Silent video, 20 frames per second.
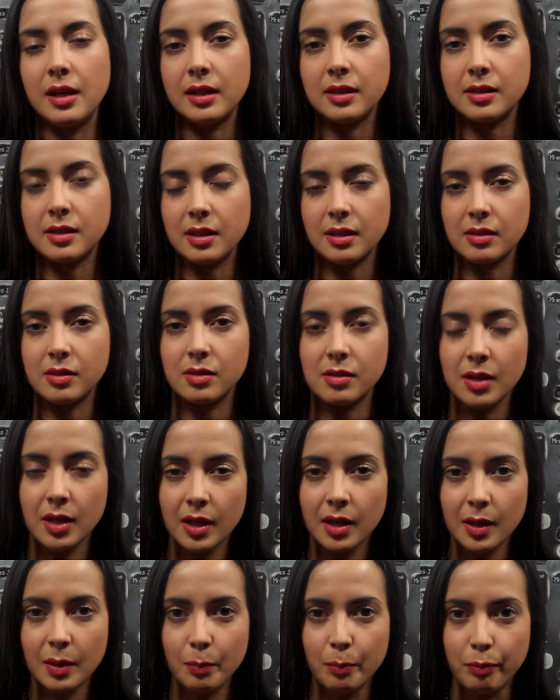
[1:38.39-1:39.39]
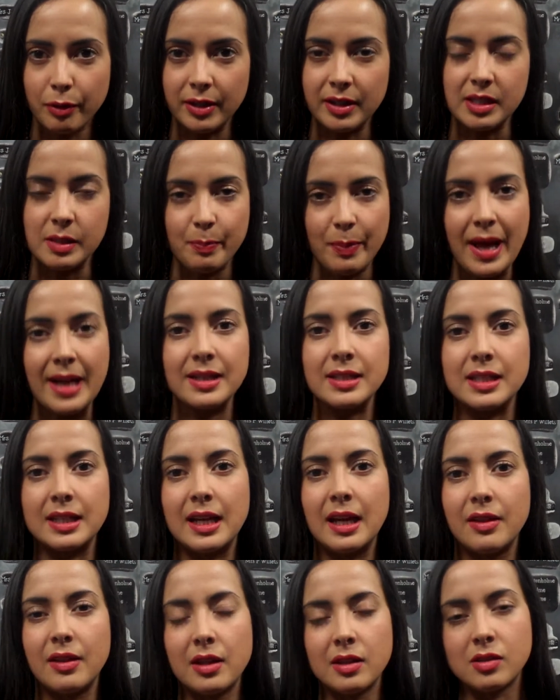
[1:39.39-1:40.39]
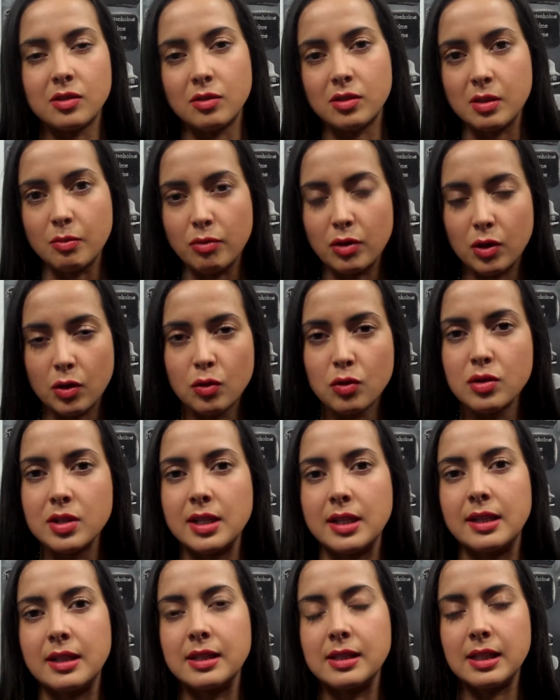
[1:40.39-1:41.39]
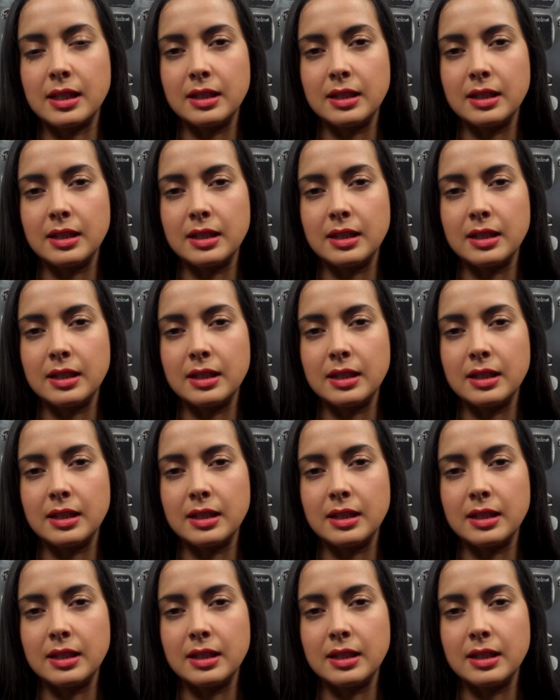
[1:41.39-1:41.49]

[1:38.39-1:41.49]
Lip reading: Let's bring this band together. Let's do some recordings.